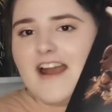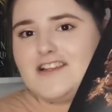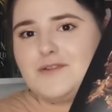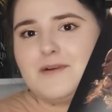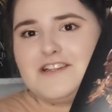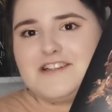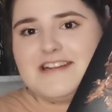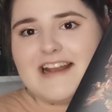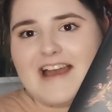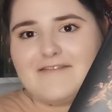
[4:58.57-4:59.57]
I just wish it
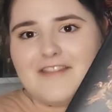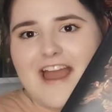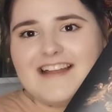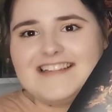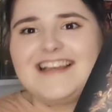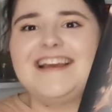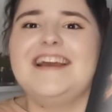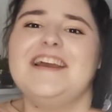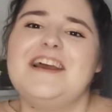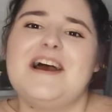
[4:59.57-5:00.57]
didn't have
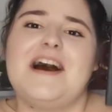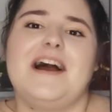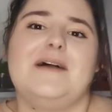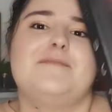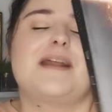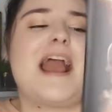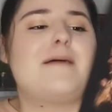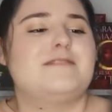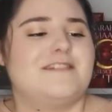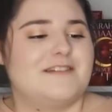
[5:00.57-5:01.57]
that. but I
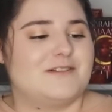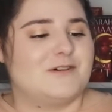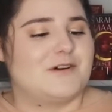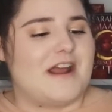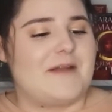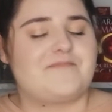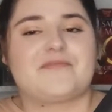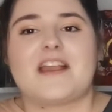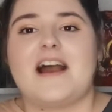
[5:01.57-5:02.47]
absolutely adore it.